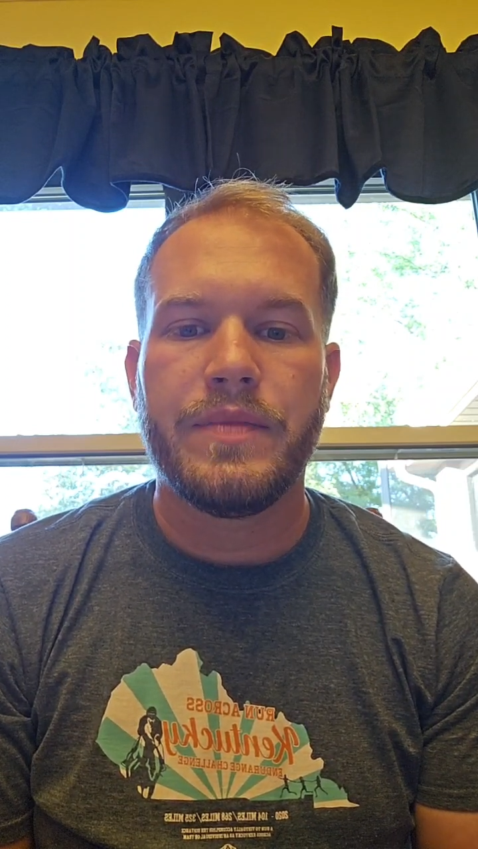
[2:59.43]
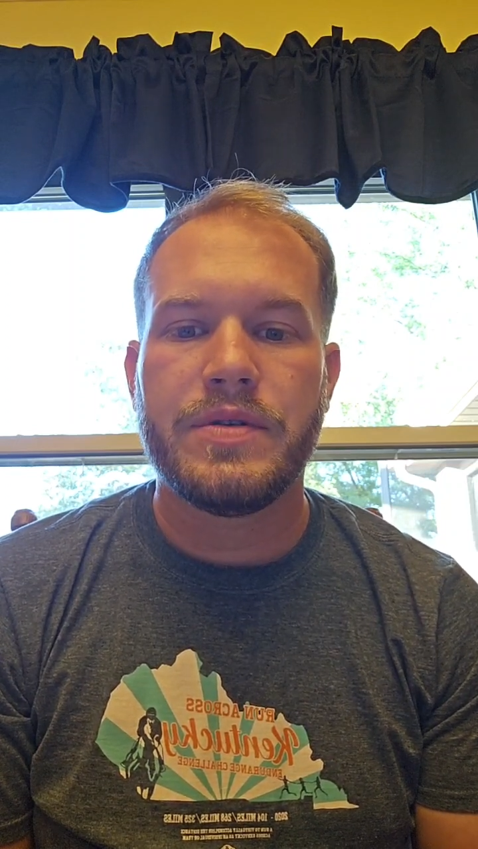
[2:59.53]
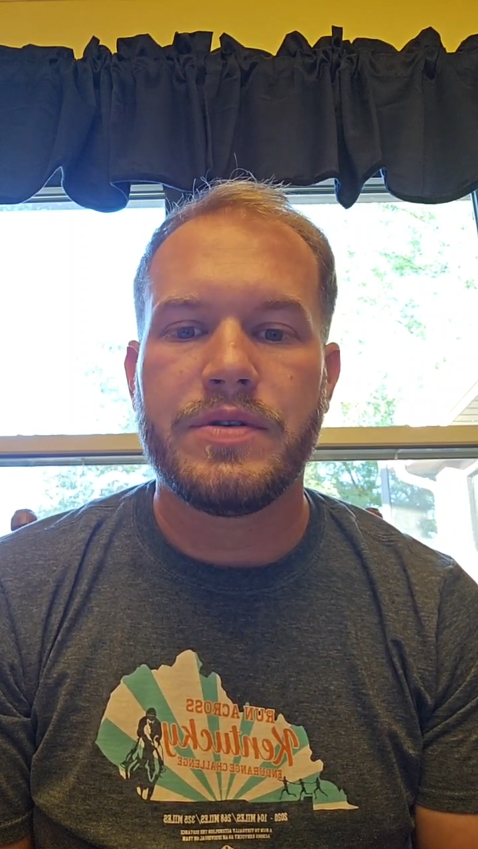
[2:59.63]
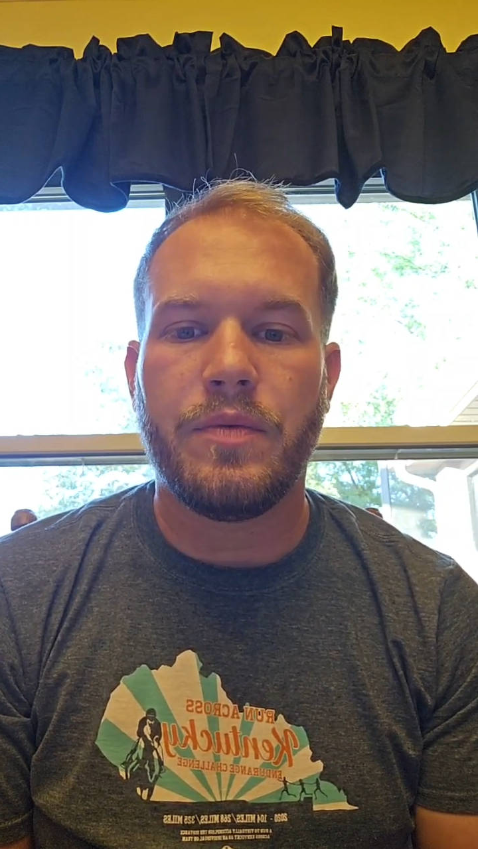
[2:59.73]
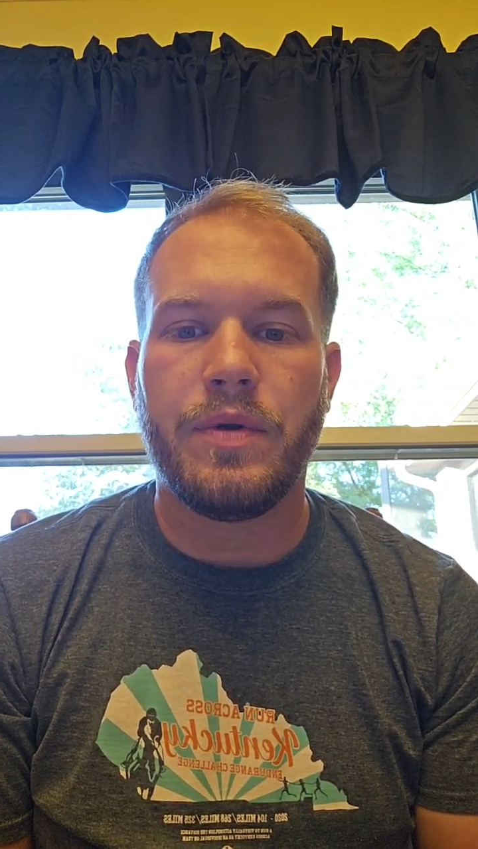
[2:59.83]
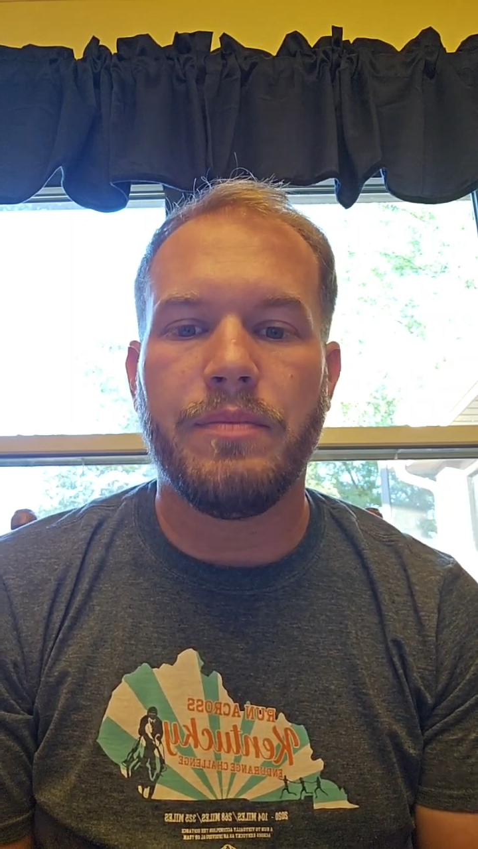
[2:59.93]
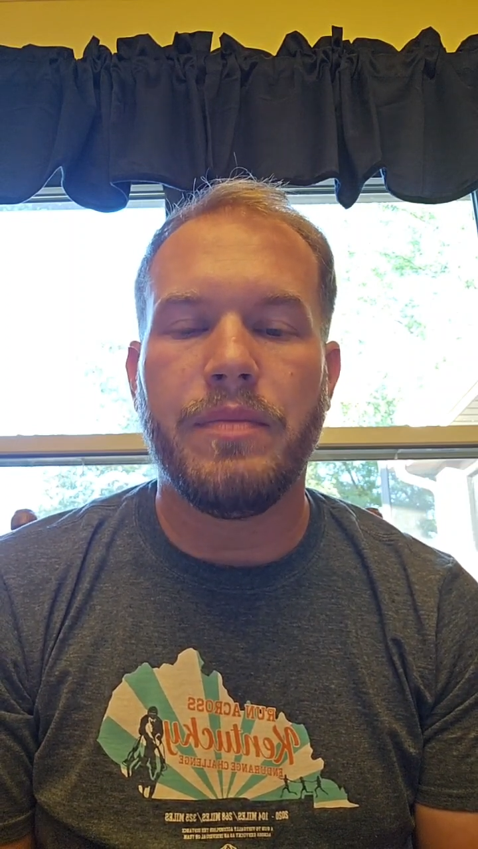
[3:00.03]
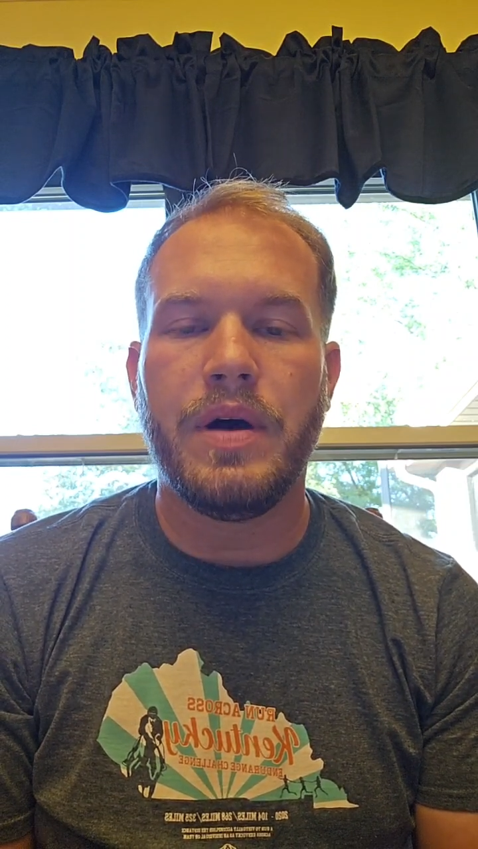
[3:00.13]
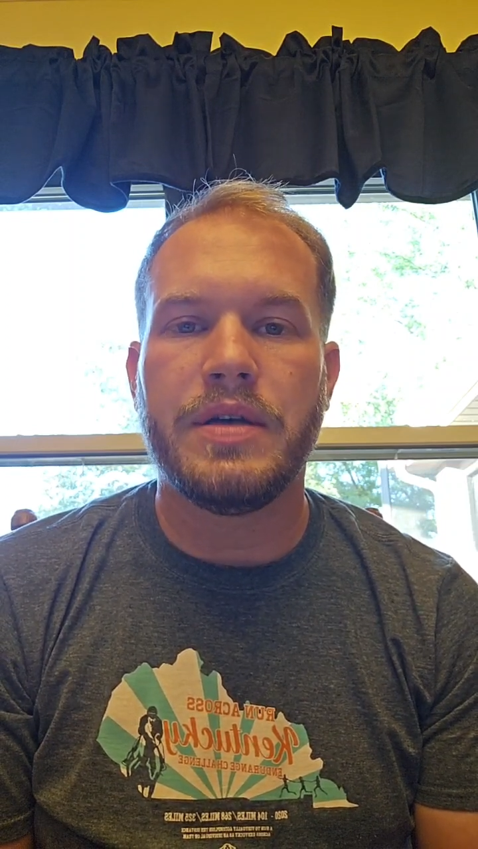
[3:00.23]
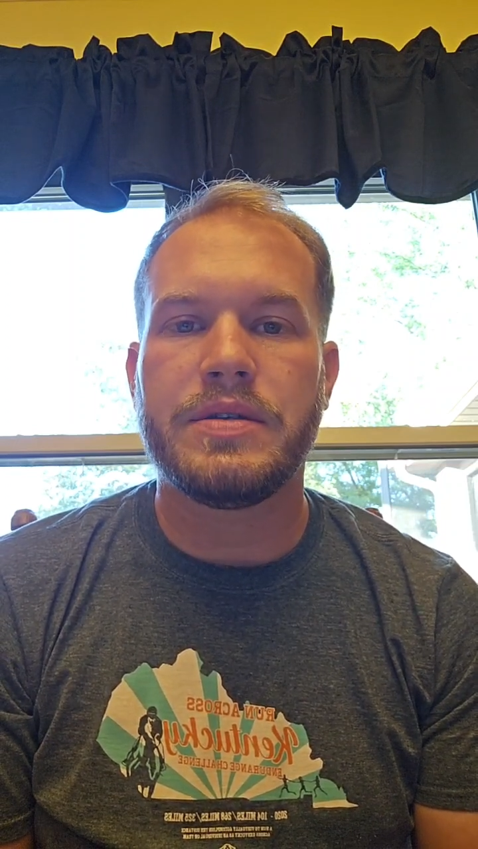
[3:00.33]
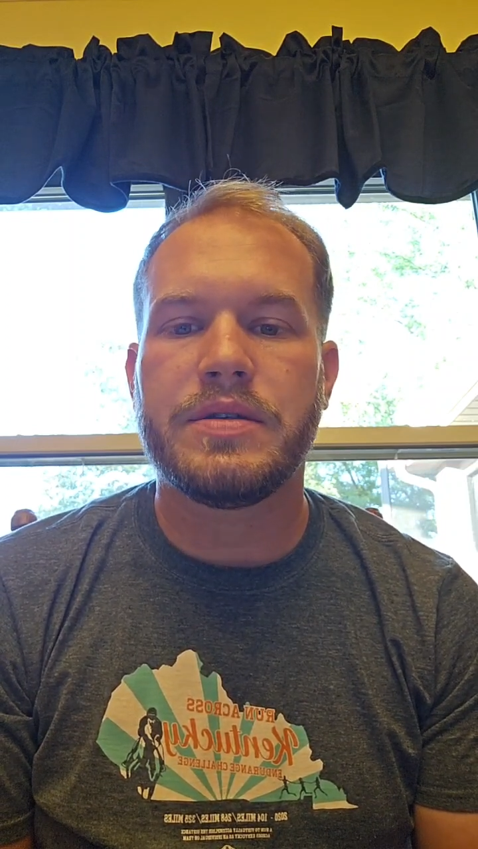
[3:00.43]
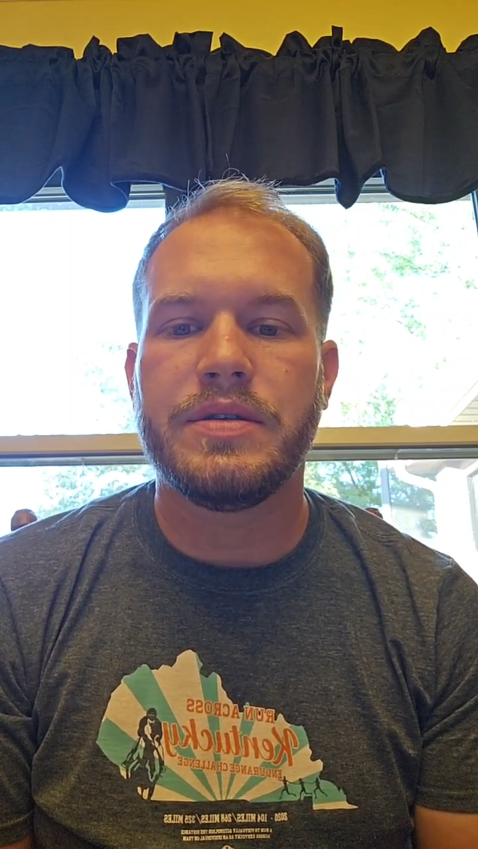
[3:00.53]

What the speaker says: So we must